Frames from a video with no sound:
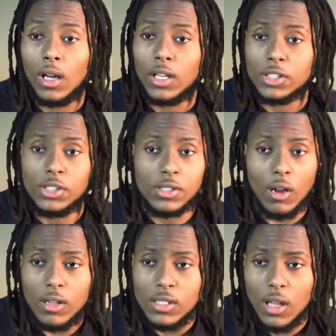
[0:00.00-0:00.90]
she
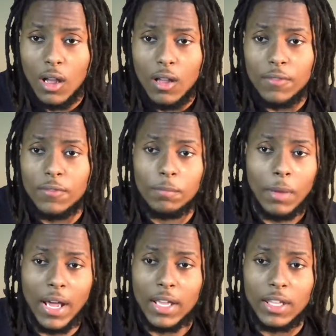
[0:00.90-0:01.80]
starts off
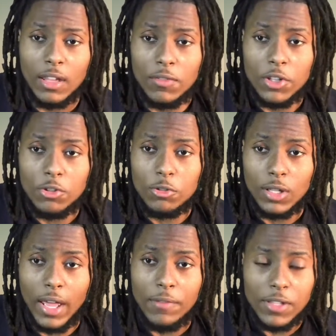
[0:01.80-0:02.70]
by giving
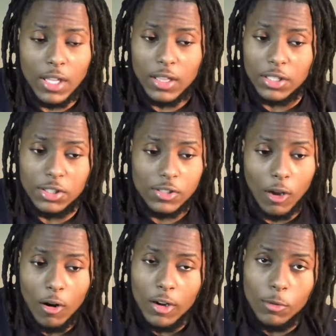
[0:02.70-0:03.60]
you everything that she's
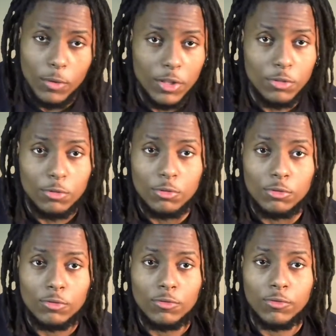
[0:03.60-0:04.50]
already went through